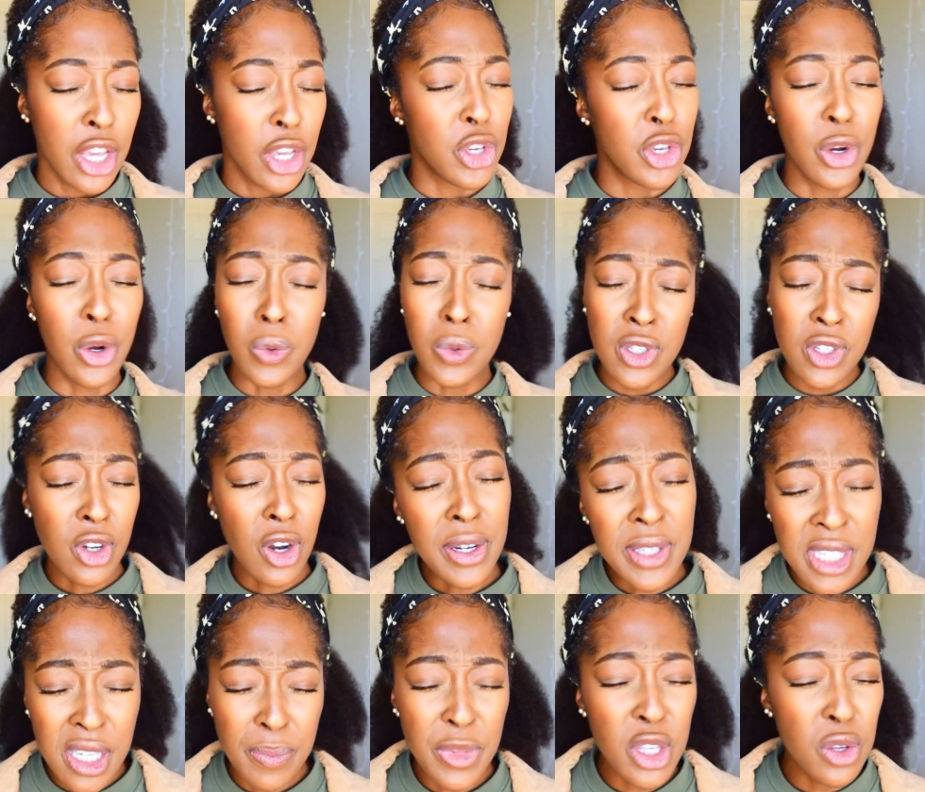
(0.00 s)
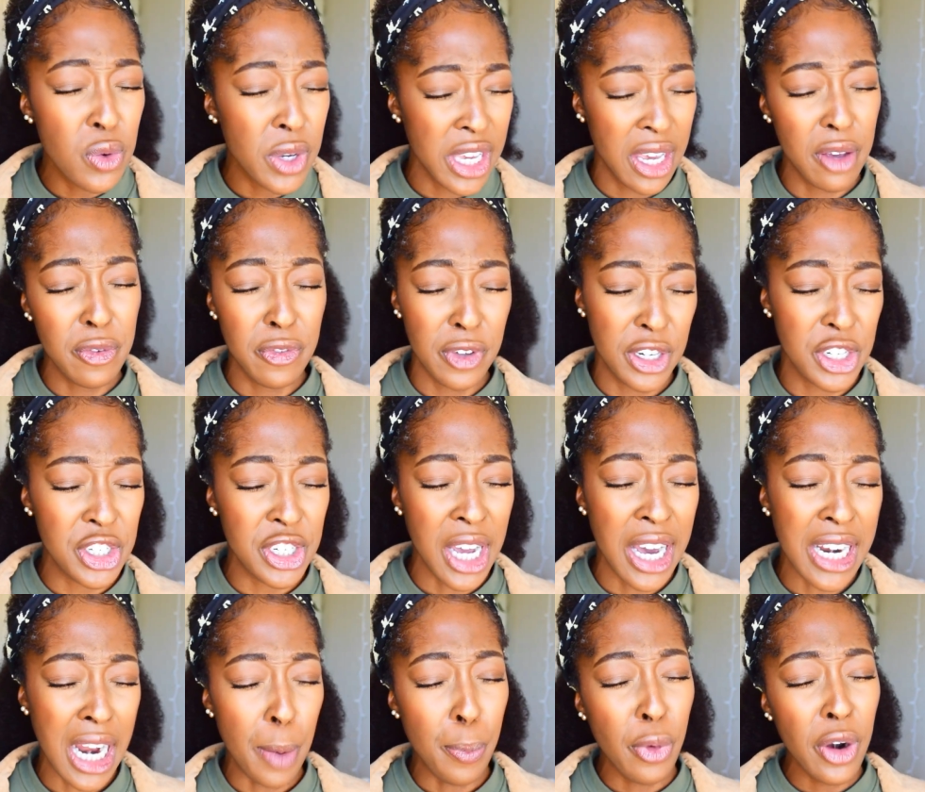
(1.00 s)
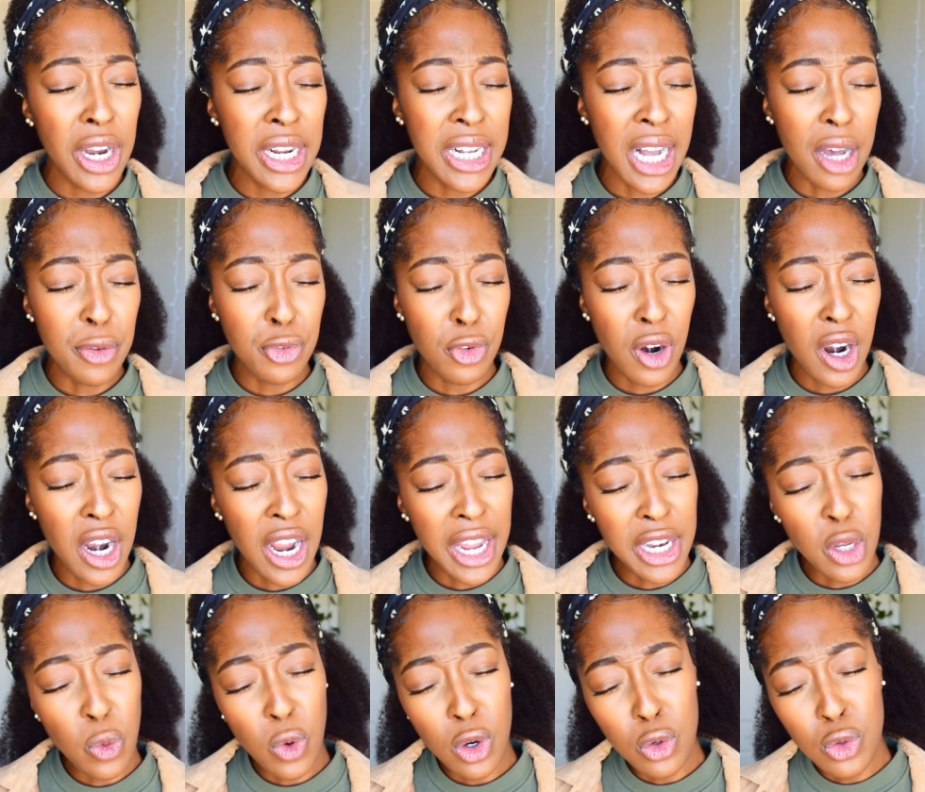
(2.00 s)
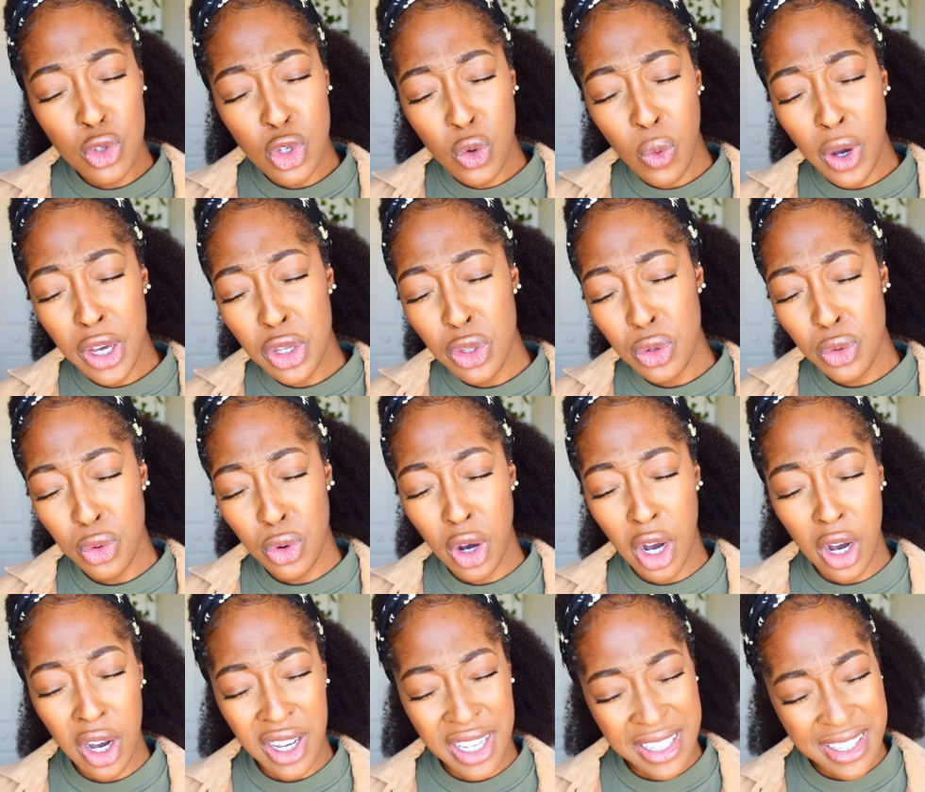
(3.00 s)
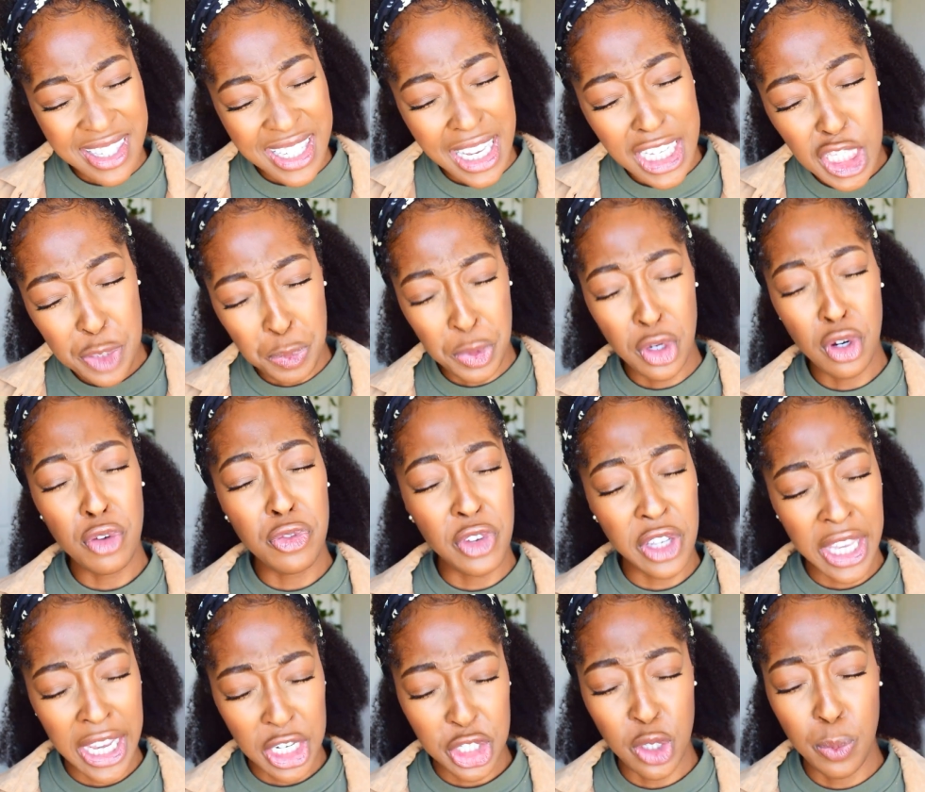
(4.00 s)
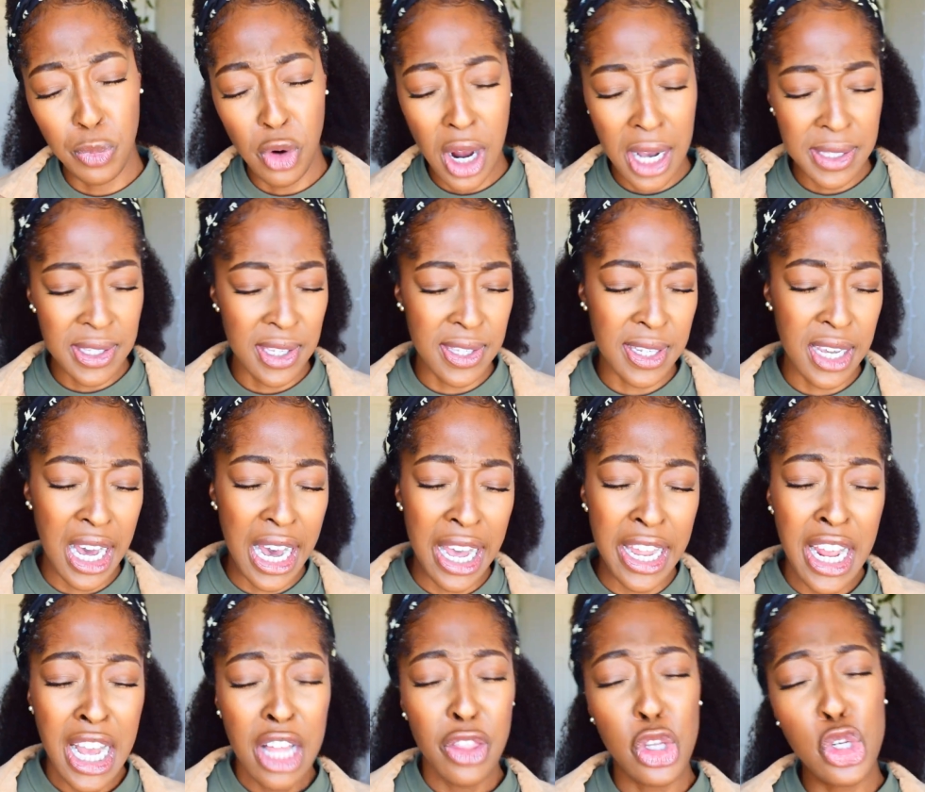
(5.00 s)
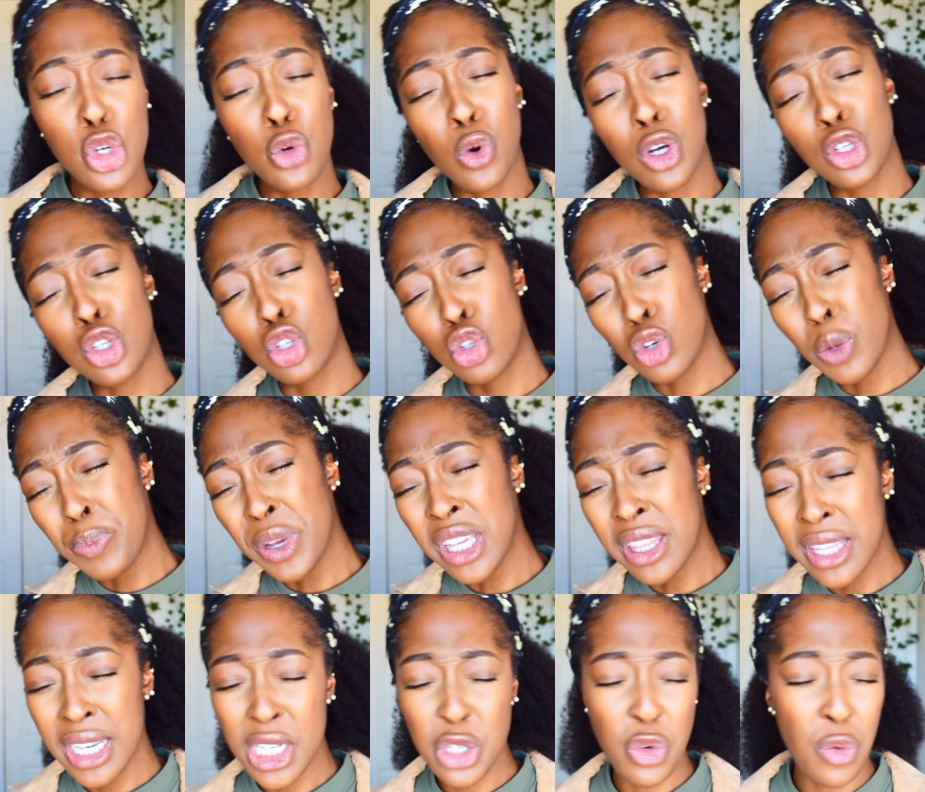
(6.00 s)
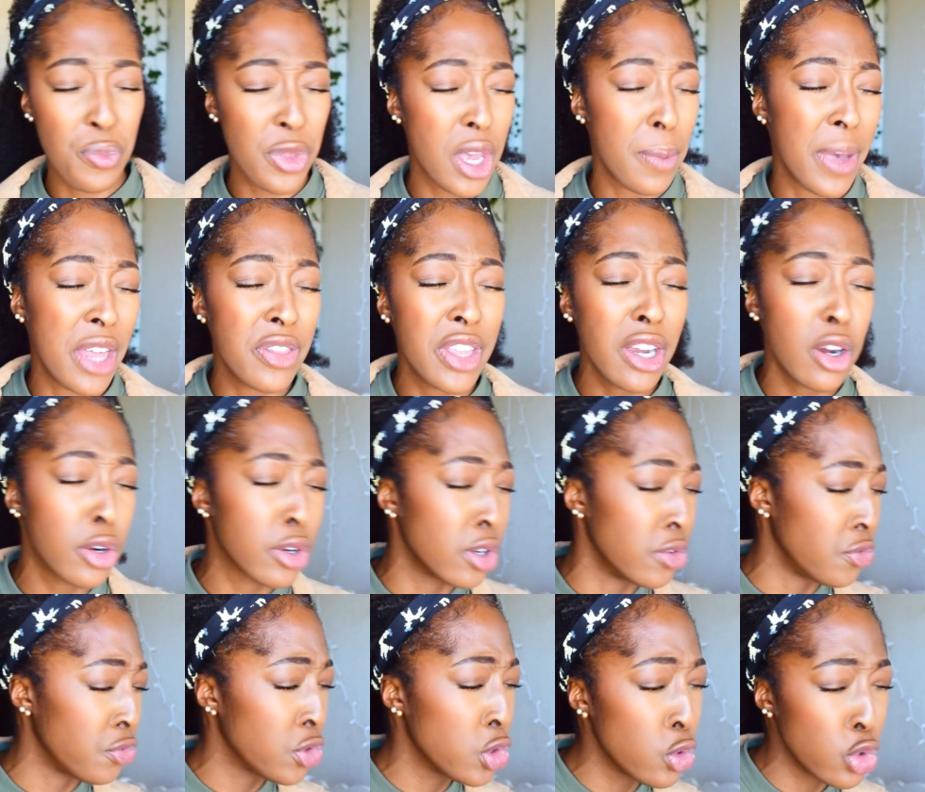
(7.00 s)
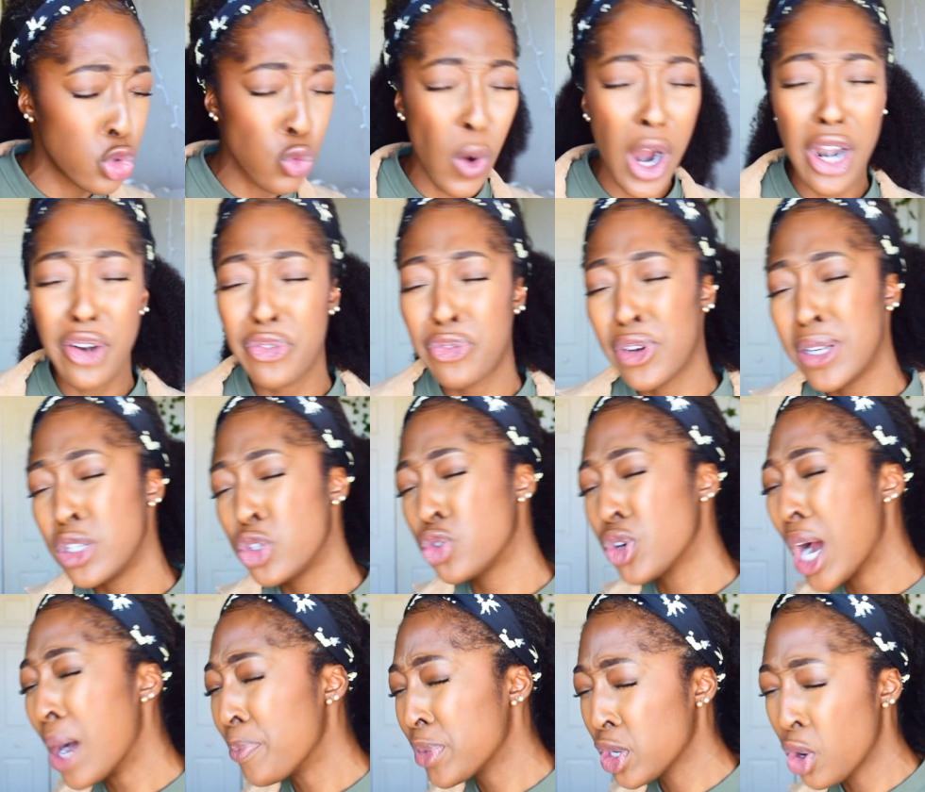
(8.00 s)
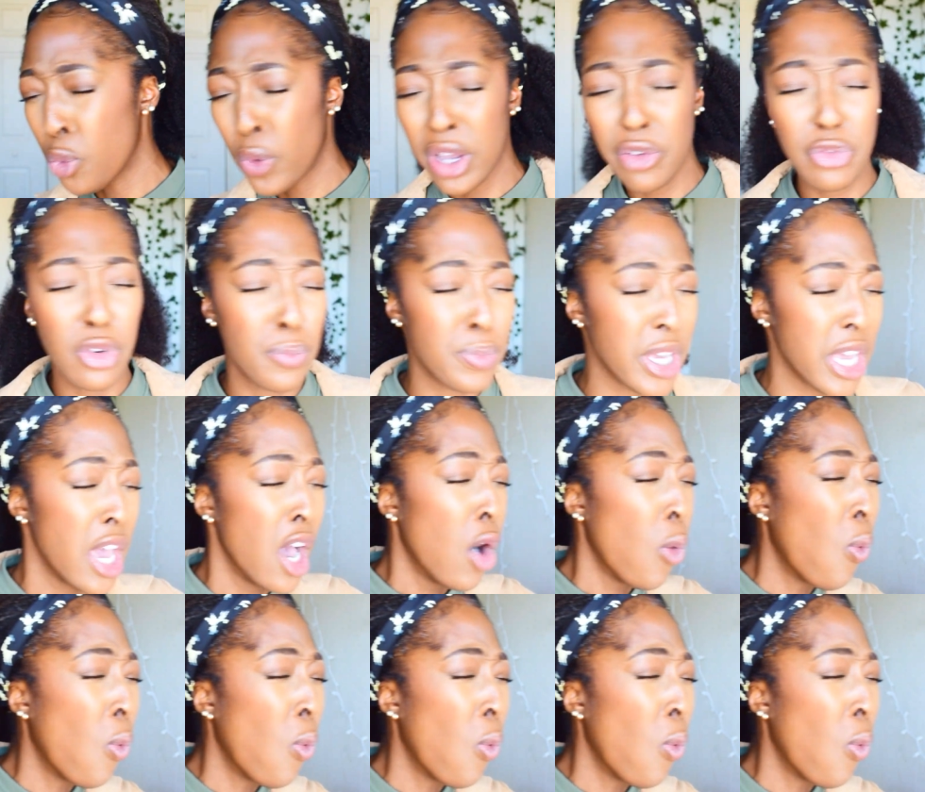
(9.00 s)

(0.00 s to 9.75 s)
You don't start something you can't finish, God. I pray, God, for anyone who's going through an intense purification process, God, that You are stripping things from them and they are confused. Why are friends dropping away from me?